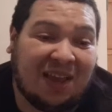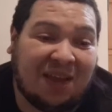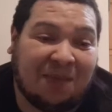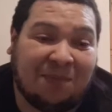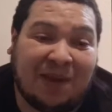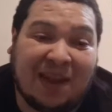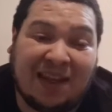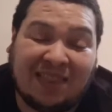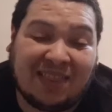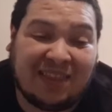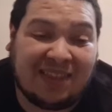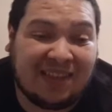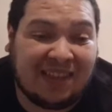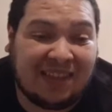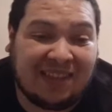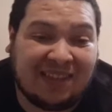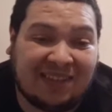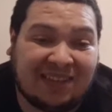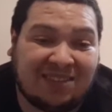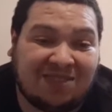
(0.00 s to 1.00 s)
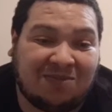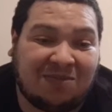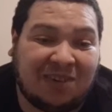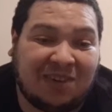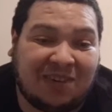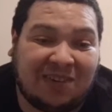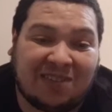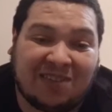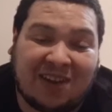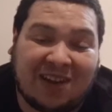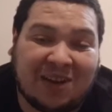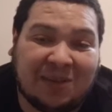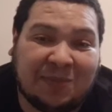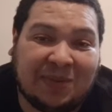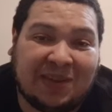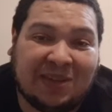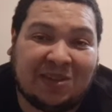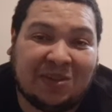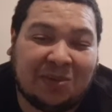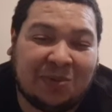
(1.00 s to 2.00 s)
My thing is, when you're trying to
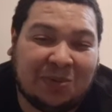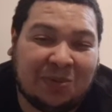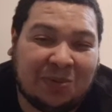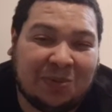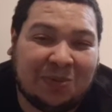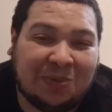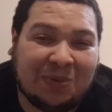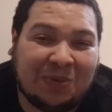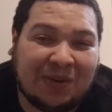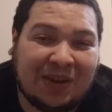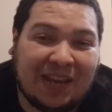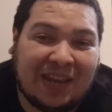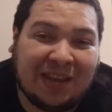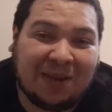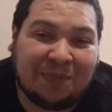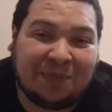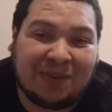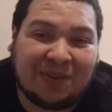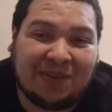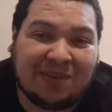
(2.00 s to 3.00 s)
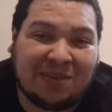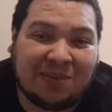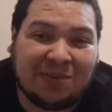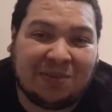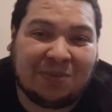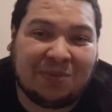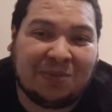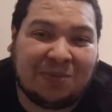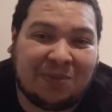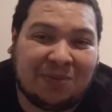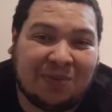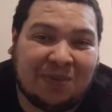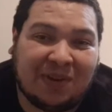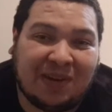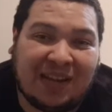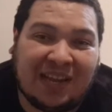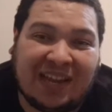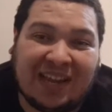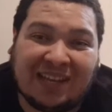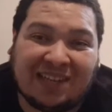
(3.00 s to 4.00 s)
be too campy, too
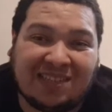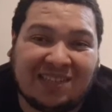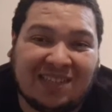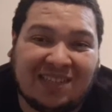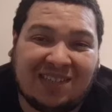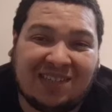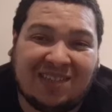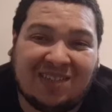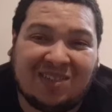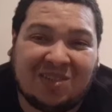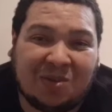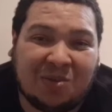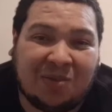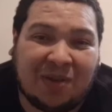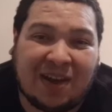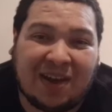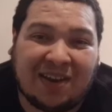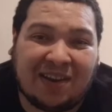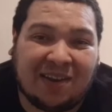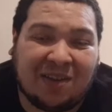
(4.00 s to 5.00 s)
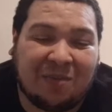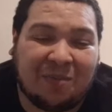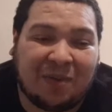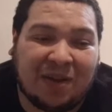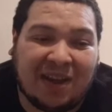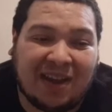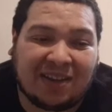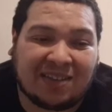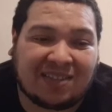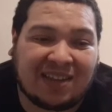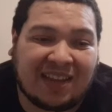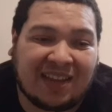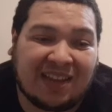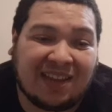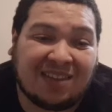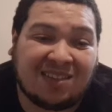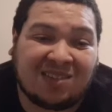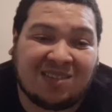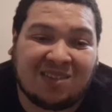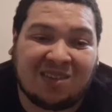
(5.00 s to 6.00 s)
edgy, too out of the box, like,
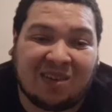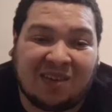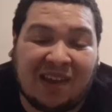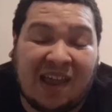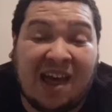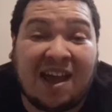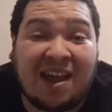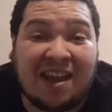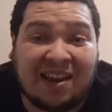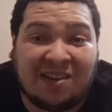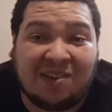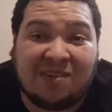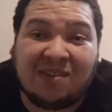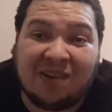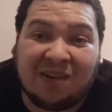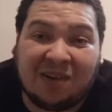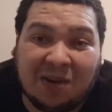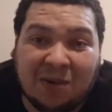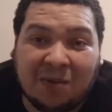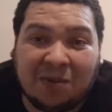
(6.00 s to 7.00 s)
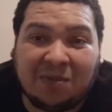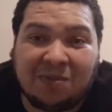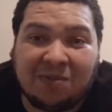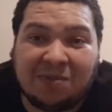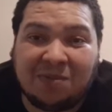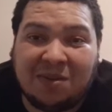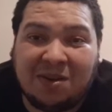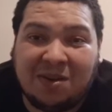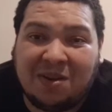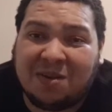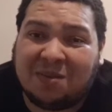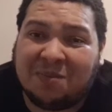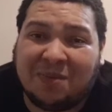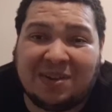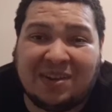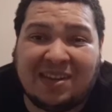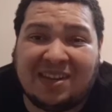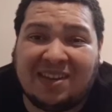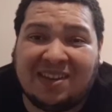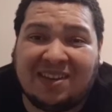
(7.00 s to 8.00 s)
it's a line. You can go,
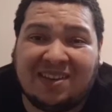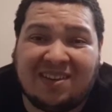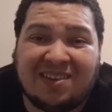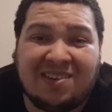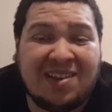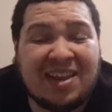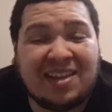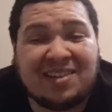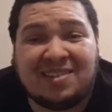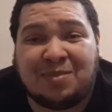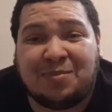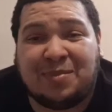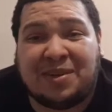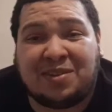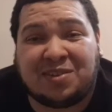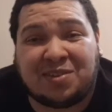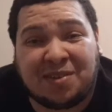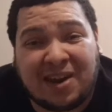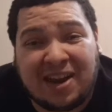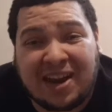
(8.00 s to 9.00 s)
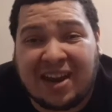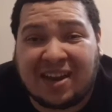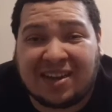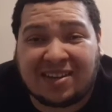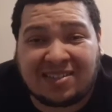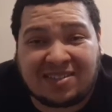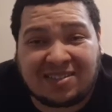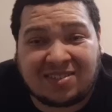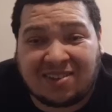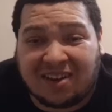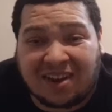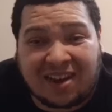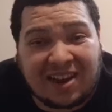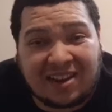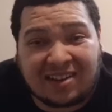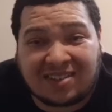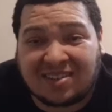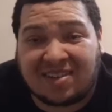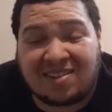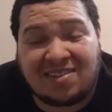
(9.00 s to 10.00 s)
but then you can't just be trash.
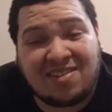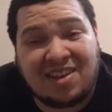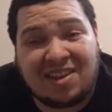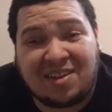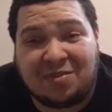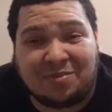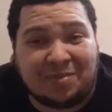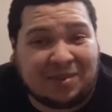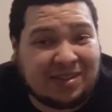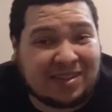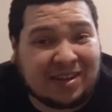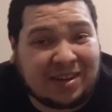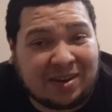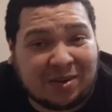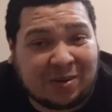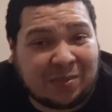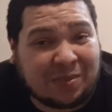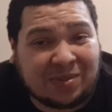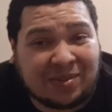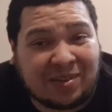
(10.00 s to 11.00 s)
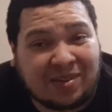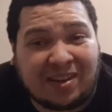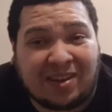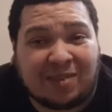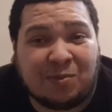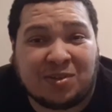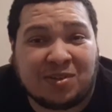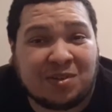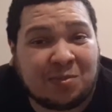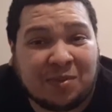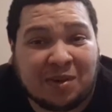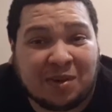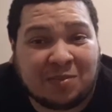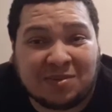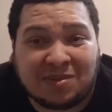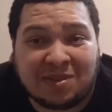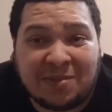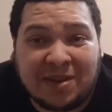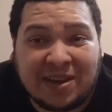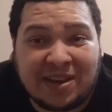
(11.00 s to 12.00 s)
Like, you can't be terrible. Like, what's the
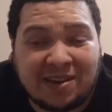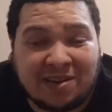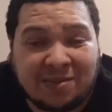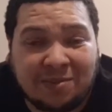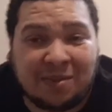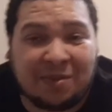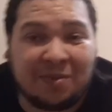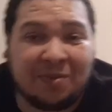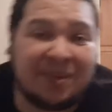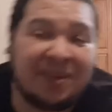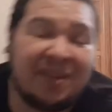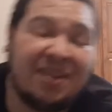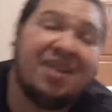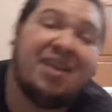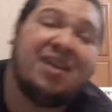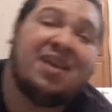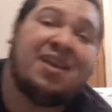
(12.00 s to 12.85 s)
purpose of making a movie?